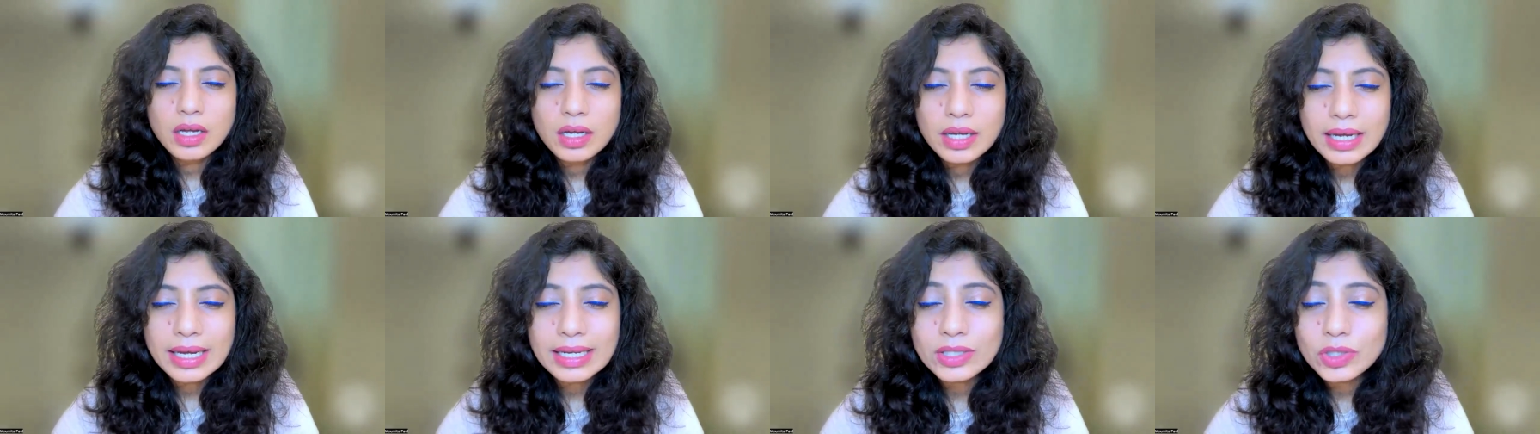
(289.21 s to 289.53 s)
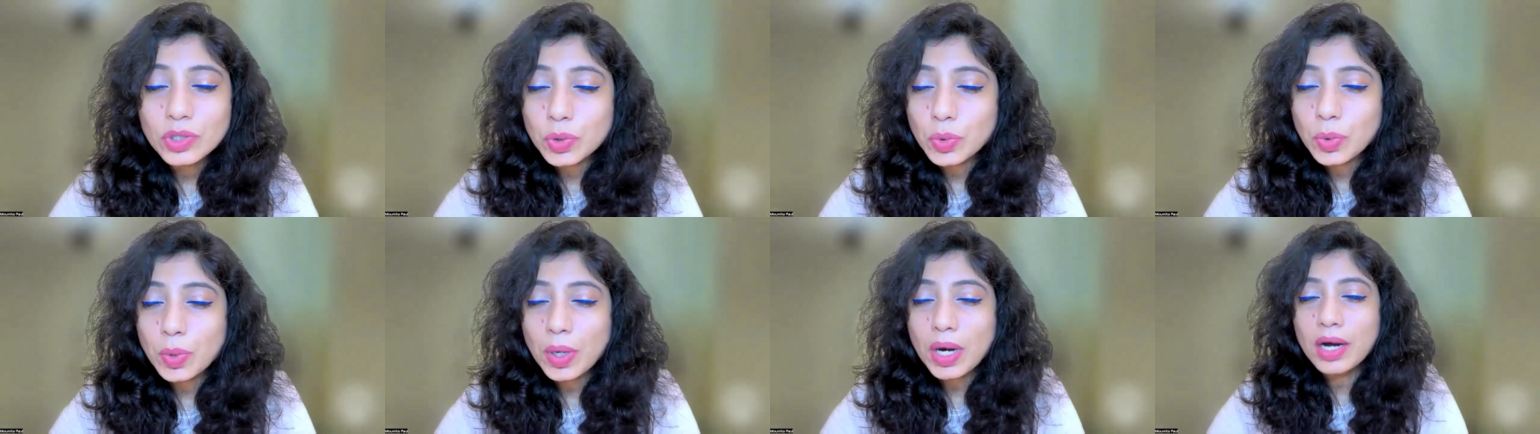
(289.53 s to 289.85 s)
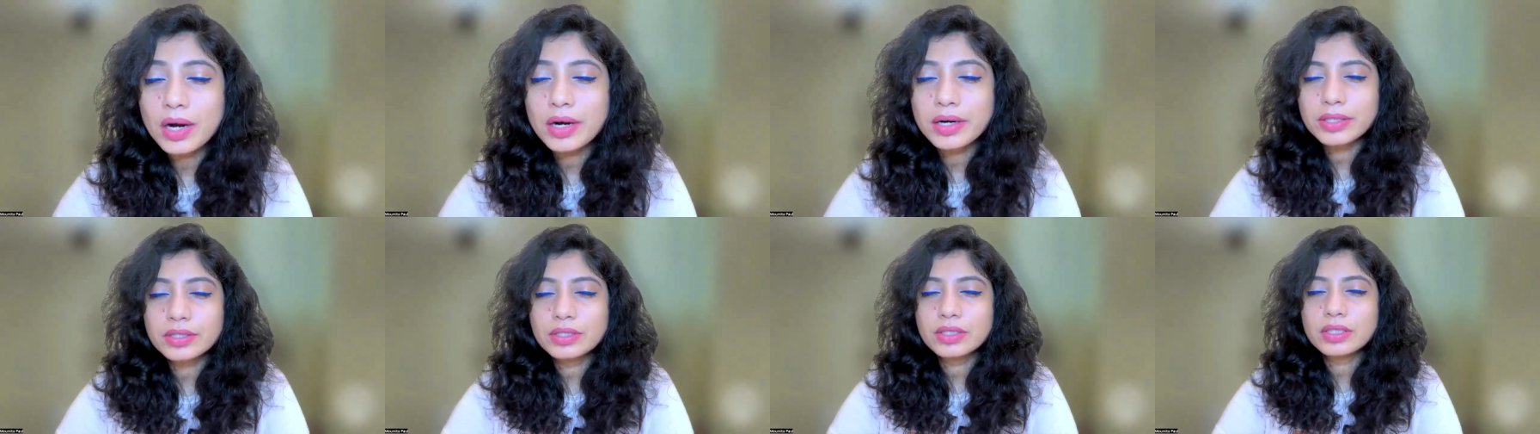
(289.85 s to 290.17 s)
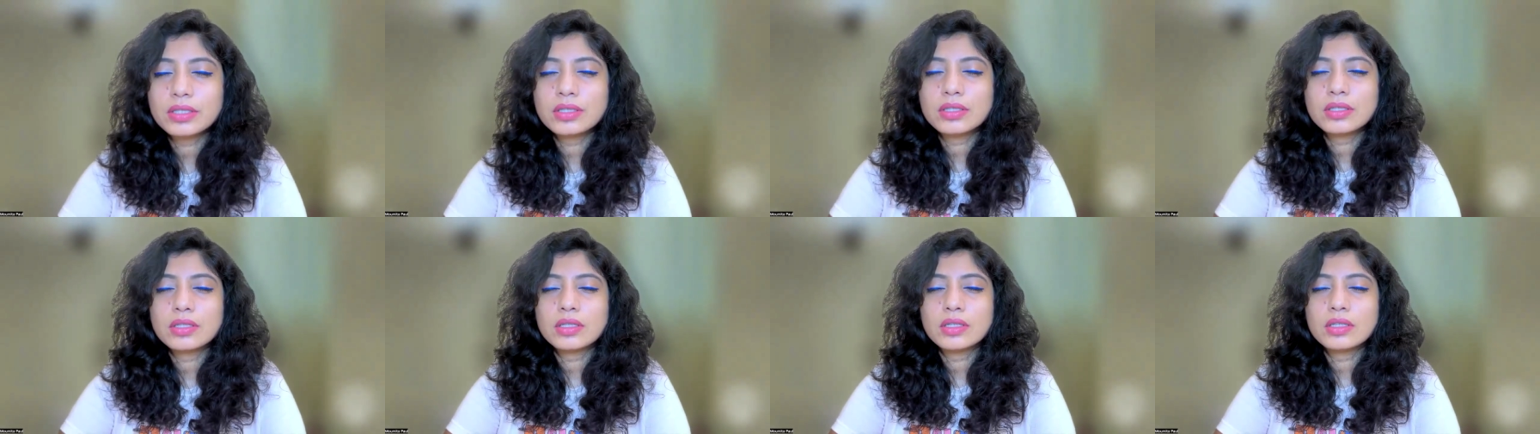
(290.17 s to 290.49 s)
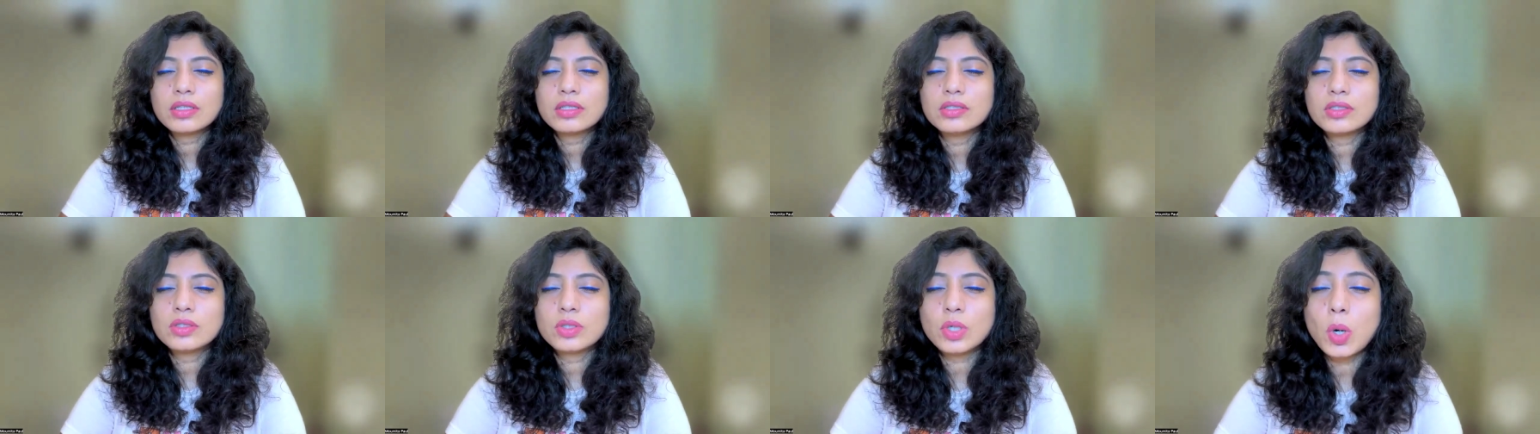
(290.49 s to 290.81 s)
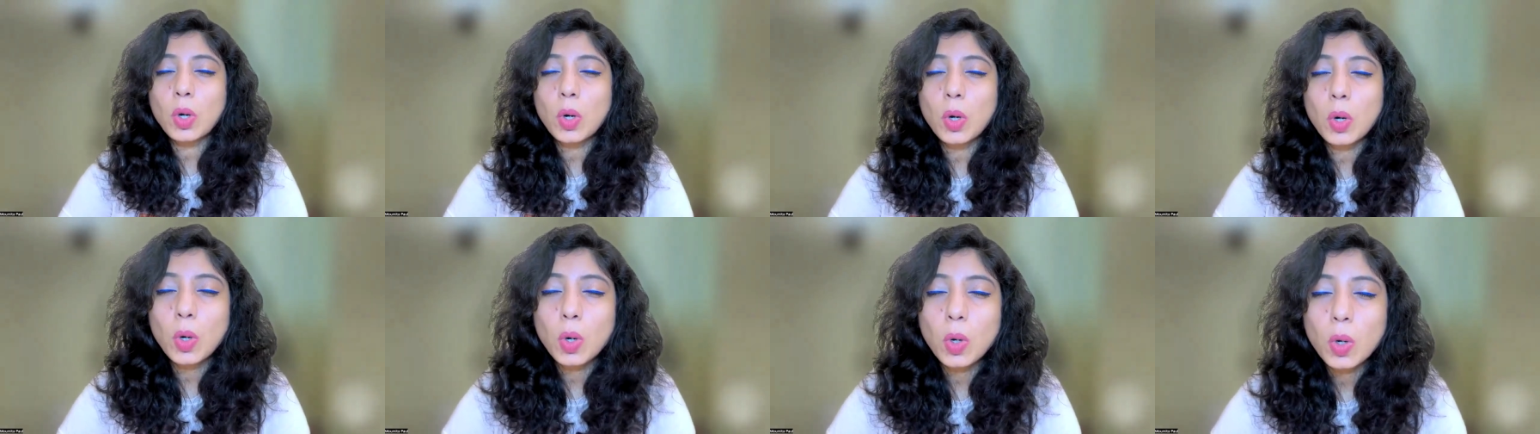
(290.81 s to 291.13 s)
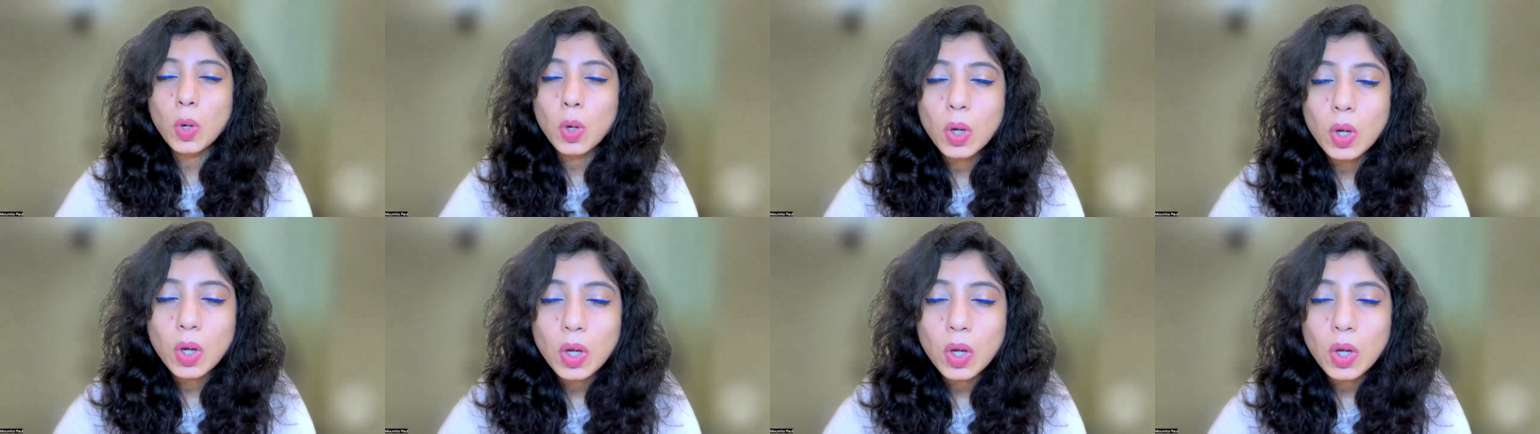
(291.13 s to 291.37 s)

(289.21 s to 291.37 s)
into earth though